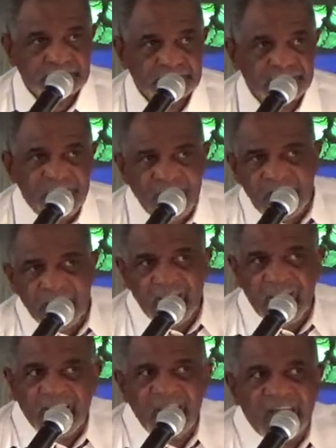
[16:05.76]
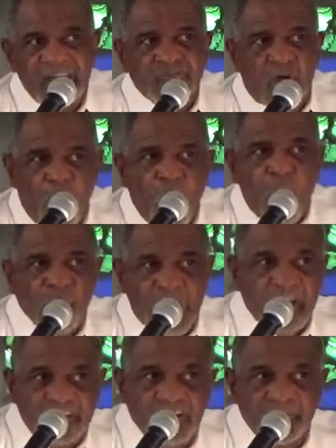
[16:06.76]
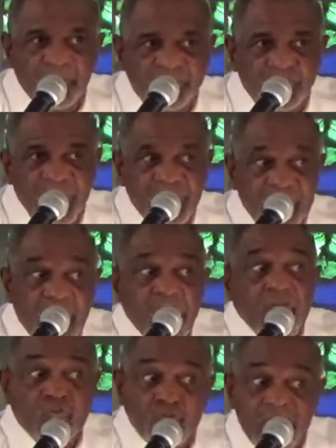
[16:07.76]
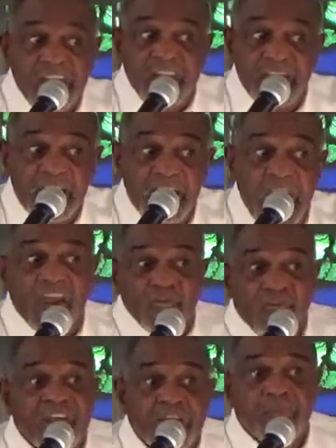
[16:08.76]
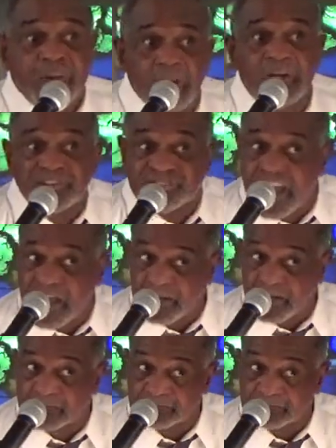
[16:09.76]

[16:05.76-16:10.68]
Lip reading: See, there's a whole lot of difference between reading and reading with understanding.